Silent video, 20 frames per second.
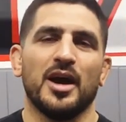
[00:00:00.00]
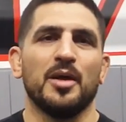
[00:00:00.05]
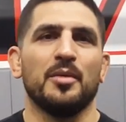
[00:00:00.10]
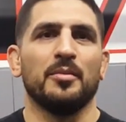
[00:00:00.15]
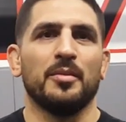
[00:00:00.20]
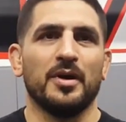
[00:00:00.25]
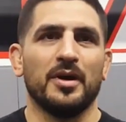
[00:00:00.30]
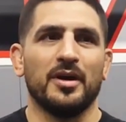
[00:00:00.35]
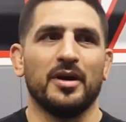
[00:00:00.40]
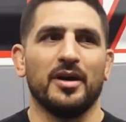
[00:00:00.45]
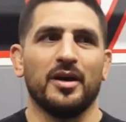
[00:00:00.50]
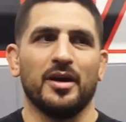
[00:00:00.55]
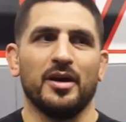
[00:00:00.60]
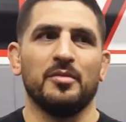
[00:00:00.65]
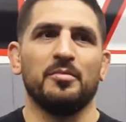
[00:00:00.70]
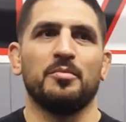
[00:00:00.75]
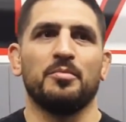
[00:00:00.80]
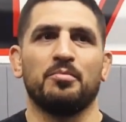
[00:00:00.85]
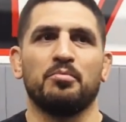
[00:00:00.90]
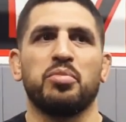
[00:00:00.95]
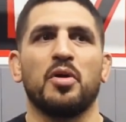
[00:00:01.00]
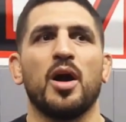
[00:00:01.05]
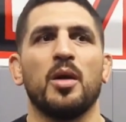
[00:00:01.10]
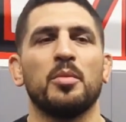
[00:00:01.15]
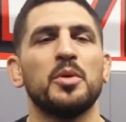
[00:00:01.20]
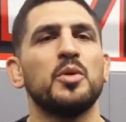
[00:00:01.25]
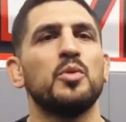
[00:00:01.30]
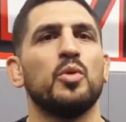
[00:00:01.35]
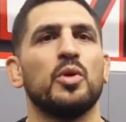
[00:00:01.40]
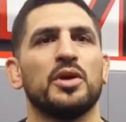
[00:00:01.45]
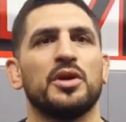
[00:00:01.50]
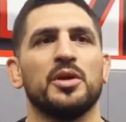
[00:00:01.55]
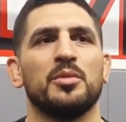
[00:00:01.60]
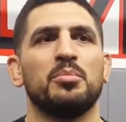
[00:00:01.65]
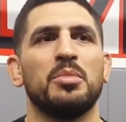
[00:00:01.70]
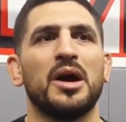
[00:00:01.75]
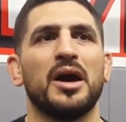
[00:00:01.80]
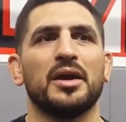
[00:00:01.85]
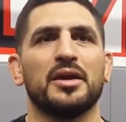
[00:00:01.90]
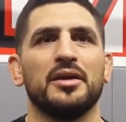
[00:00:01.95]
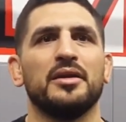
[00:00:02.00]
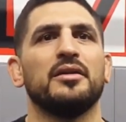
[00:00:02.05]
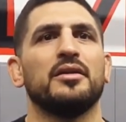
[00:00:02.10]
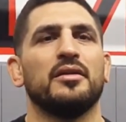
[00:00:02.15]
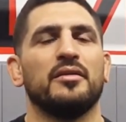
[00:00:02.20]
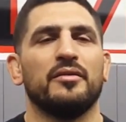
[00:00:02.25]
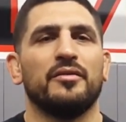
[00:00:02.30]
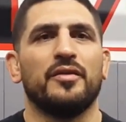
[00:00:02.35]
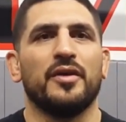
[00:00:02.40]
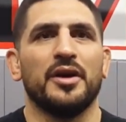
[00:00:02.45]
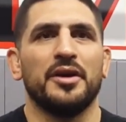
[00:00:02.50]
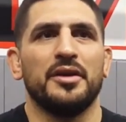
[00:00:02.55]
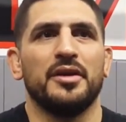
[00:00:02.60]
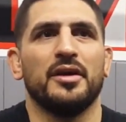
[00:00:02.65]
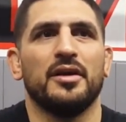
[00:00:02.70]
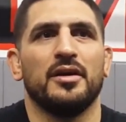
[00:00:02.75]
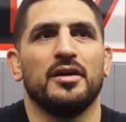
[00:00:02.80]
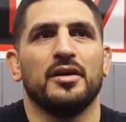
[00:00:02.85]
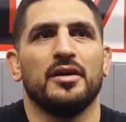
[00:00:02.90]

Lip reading: I probably will get back in and fight.